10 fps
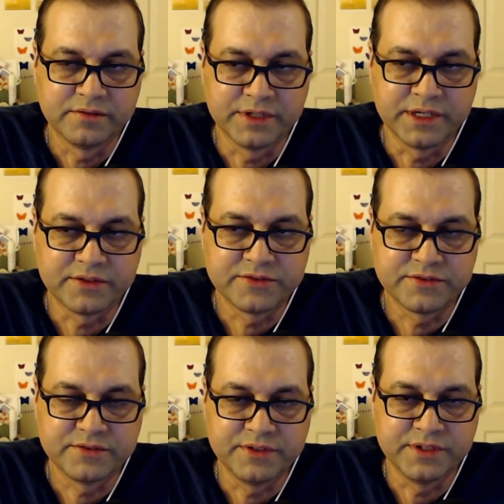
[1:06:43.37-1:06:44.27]

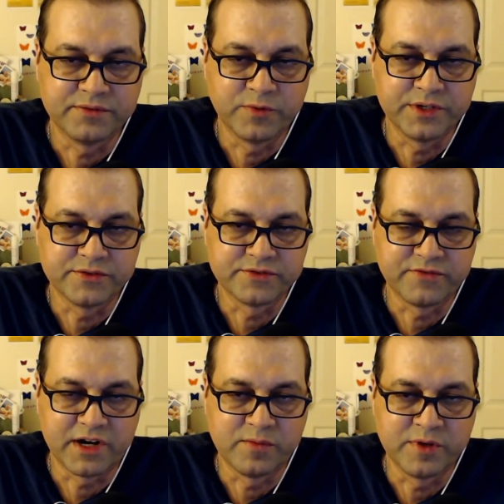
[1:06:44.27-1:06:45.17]
Linux in a Windows
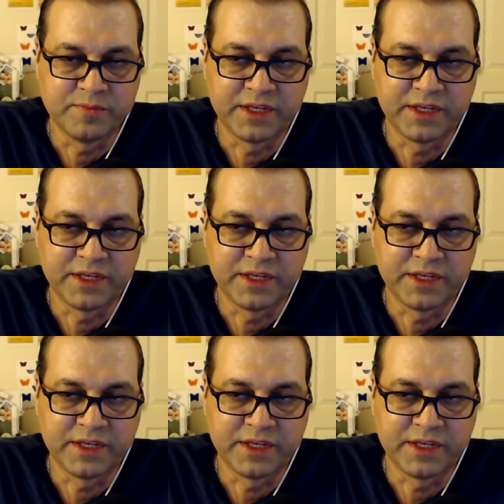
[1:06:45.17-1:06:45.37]
environment,